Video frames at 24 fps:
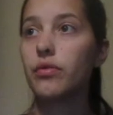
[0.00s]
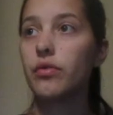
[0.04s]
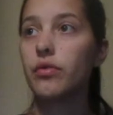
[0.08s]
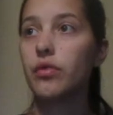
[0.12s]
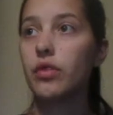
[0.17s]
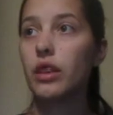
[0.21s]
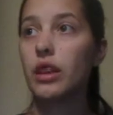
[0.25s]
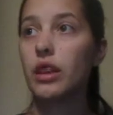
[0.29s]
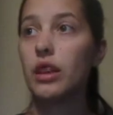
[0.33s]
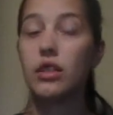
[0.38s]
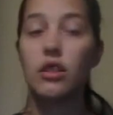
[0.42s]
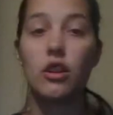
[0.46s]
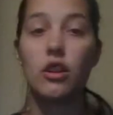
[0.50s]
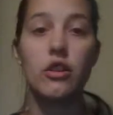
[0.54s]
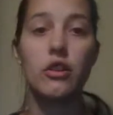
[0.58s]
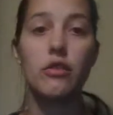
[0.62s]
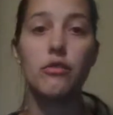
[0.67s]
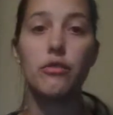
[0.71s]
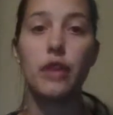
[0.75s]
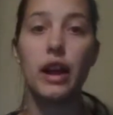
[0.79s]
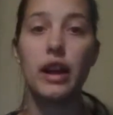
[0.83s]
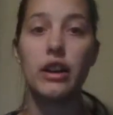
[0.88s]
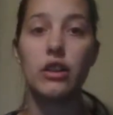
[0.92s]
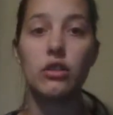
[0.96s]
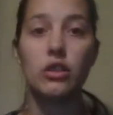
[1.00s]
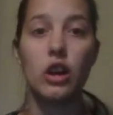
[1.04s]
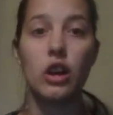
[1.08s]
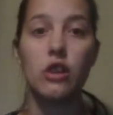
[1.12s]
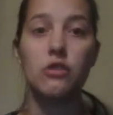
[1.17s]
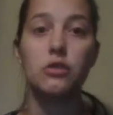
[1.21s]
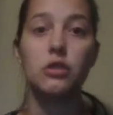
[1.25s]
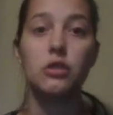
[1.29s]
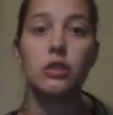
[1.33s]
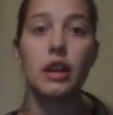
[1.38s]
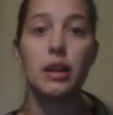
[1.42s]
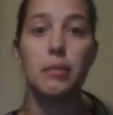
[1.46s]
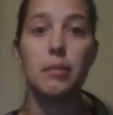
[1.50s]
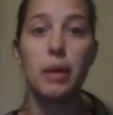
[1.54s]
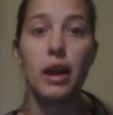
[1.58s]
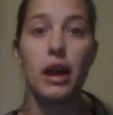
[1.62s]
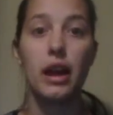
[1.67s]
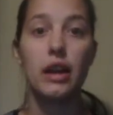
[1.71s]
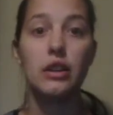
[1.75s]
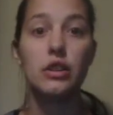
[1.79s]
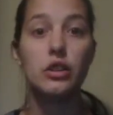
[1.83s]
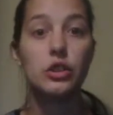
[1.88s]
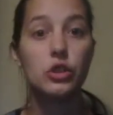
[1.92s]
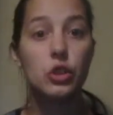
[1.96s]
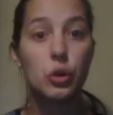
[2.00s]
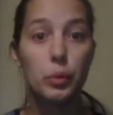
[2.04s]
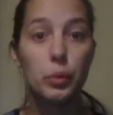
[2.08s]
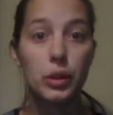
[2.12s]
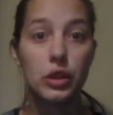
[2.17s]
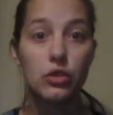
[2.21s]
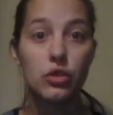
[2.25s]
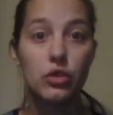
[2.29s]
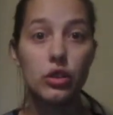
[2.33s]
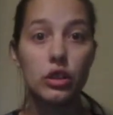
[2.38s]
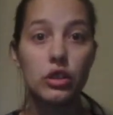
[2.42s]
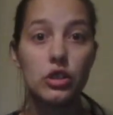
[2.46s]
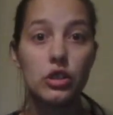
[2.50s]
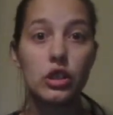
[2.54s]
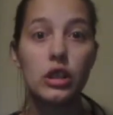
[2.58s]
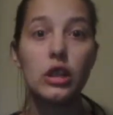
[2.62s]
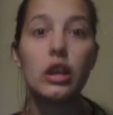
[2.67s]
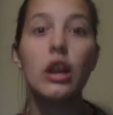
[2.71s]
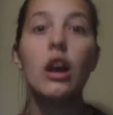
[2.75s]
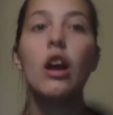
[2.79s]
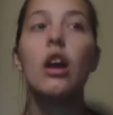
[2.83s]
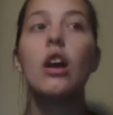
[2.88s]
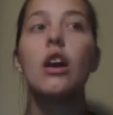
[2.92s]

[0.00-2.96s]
The 3rd and final novel in my dystopian trilogy